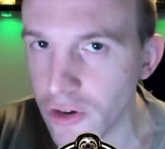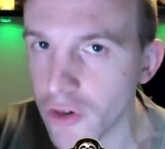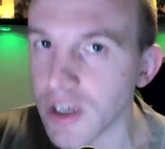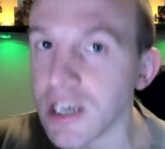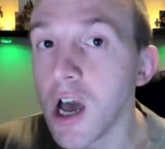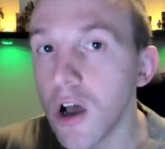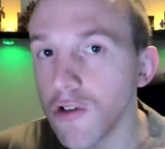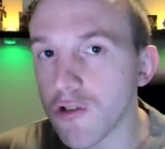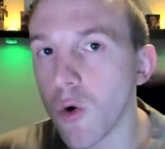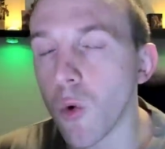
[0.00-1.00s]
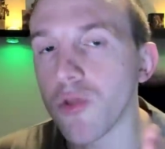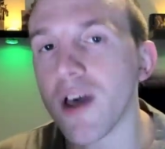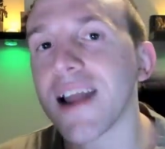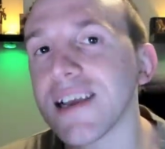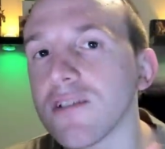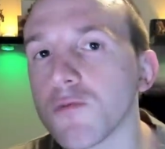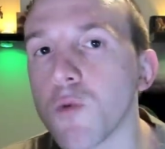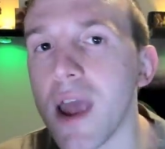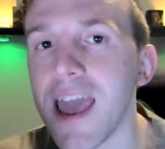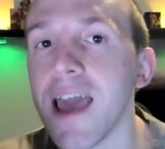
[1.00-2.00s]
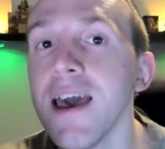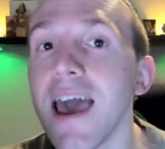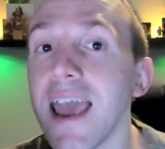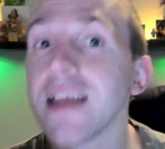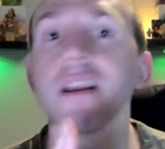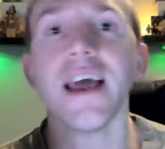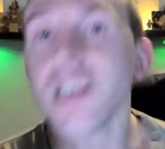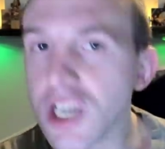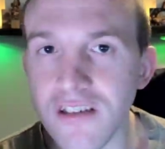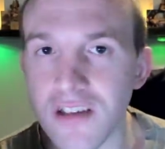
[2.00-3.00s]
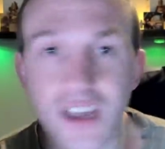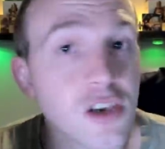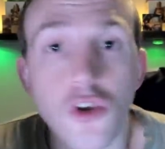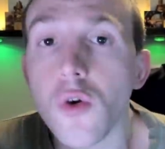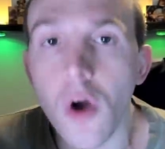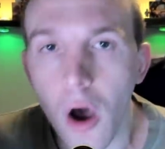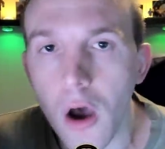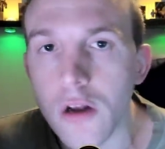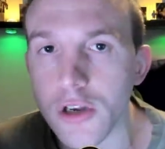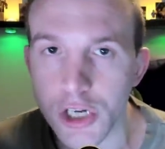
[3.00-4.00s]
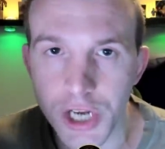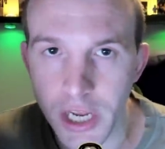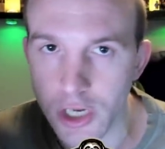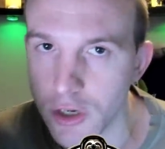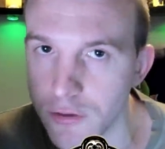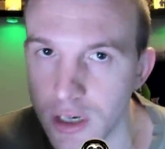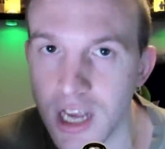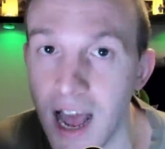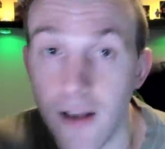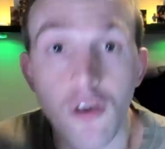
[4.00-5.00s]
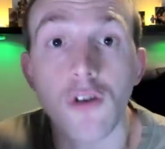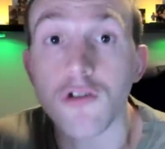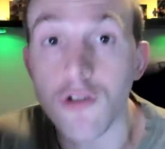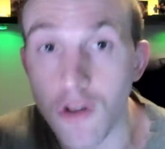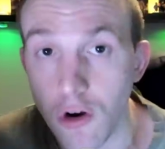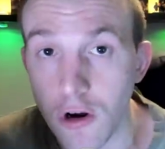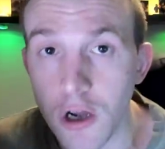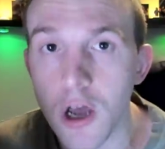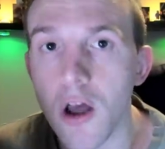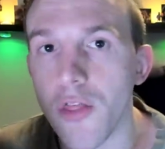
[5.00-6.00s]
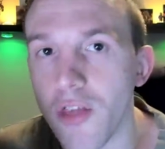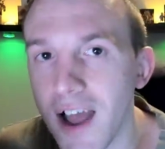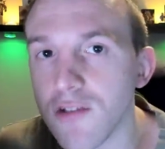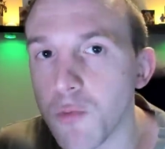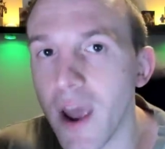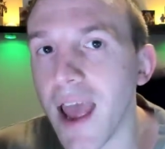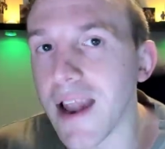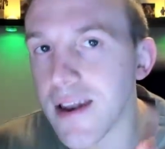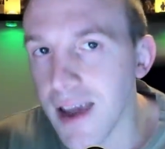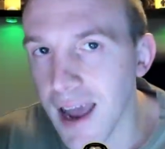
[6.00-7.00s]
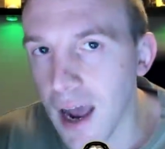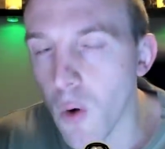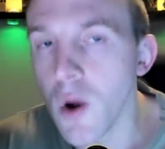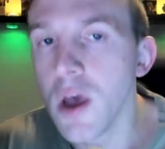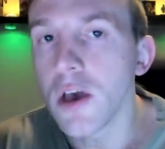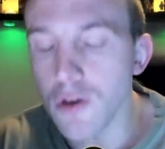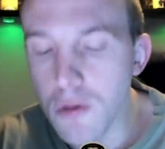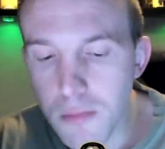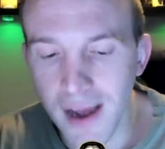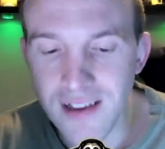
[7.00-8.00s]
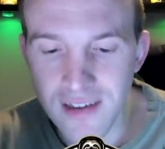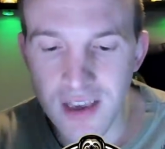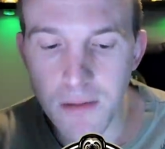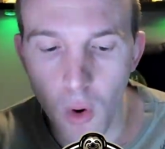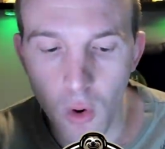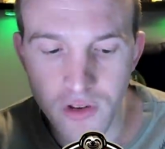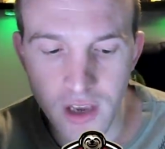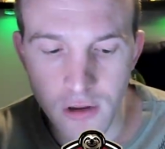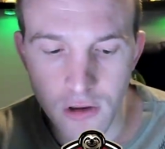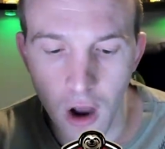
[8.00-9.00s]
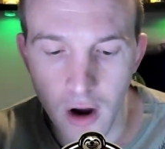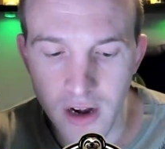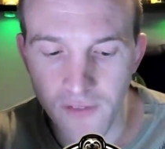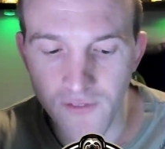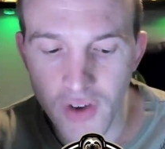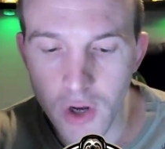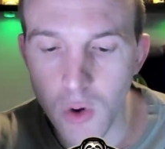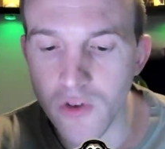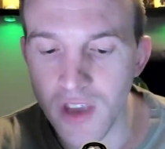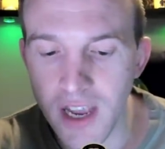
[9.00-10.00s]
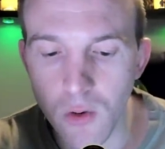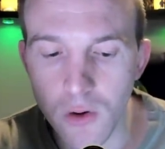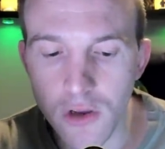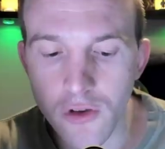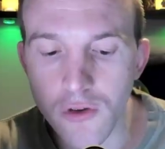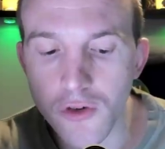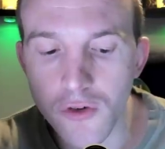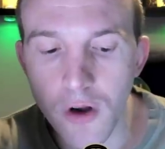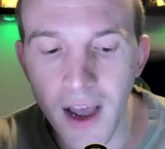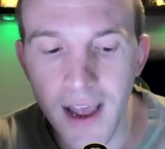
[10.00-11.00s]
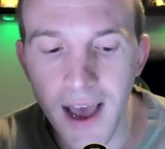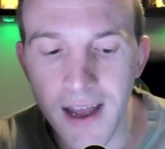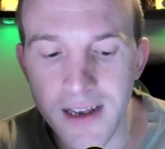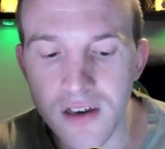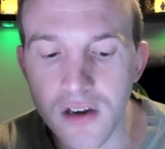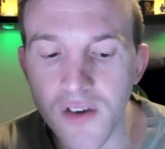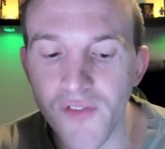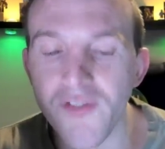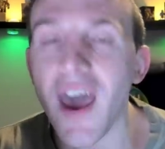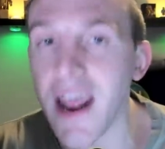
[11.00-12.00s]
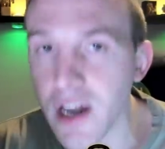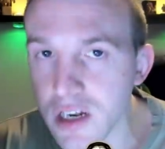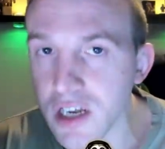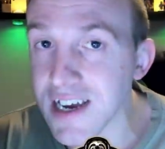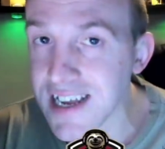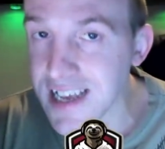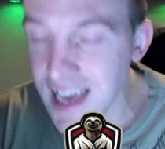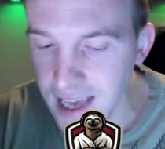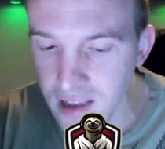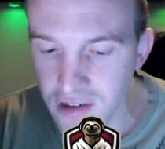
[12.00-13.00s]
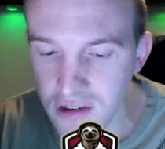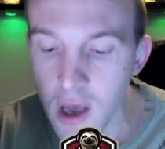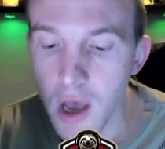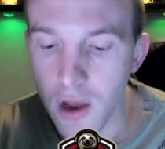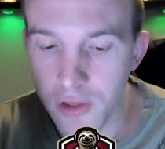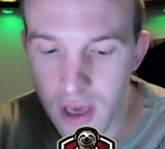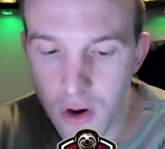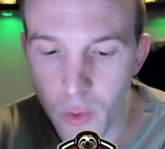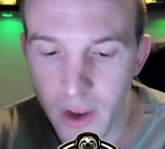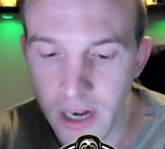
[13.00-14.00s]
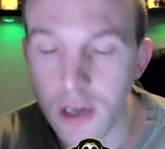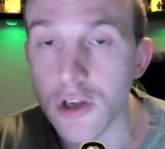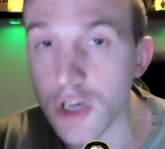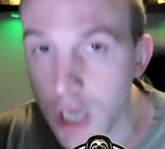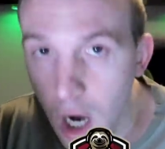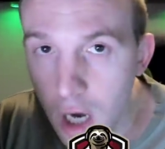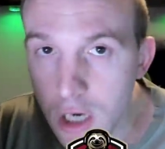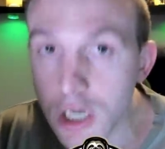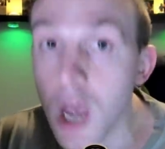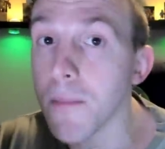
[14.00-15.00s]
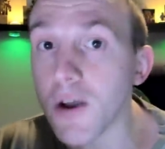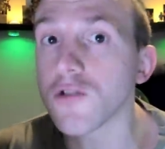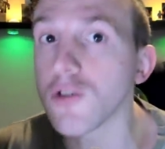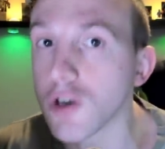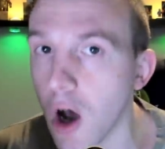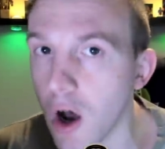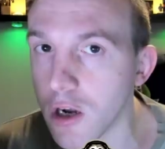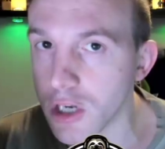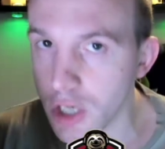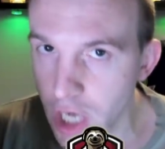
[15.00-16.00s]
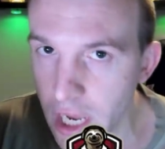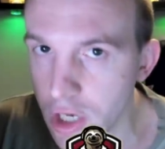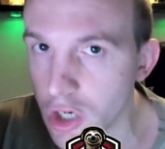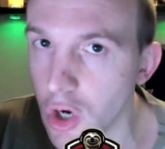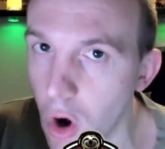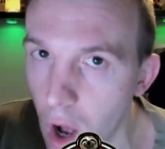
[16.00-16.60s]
entry. So that is where, in Legends League, you can't change your attack. You're stuck. That's where now you might see more single target infernos in order to try and defend against the queen charge, because you can't change